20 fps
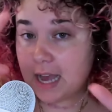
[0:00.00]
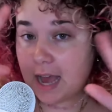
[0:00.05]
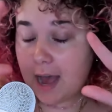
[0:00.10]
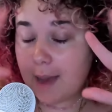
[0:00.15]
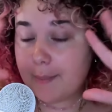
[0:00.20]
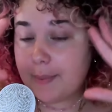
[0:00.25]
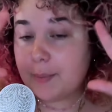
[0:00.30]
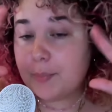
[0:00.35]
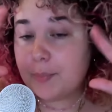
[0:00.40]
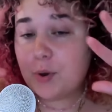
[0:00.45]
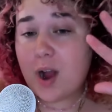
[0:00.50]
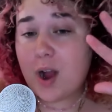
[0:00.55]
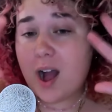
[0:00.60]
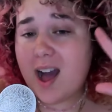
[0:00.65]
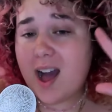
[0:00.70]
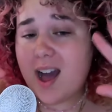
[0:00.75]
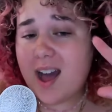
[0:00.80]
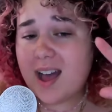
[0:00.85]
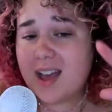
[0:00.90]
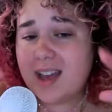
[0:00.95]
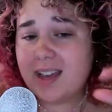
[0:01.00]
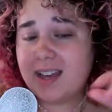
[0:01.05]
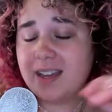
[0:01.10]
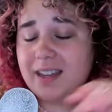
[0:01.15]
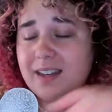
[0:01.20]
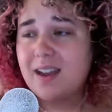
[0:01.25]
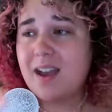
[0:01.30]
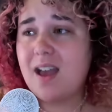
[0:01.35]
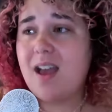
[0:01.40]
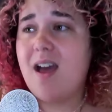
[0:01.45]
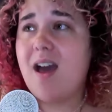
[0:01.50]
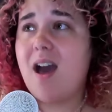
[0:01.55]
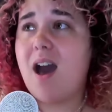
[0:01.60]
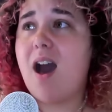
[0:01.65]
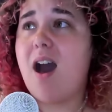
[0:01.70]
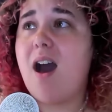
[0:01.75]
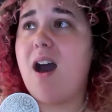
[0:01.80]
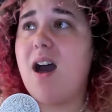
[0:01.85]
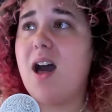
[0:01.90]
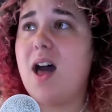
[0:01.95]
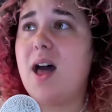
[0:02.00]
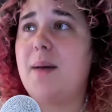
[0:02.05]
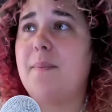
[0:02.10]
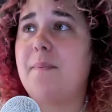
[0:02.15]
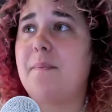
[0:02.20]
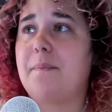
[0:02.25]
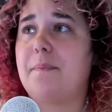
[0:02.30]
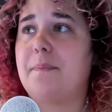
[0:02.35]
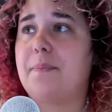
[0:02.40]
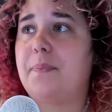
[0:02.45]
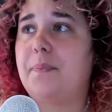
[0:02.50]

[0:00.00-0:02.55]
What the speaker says: Happy Pride. Um,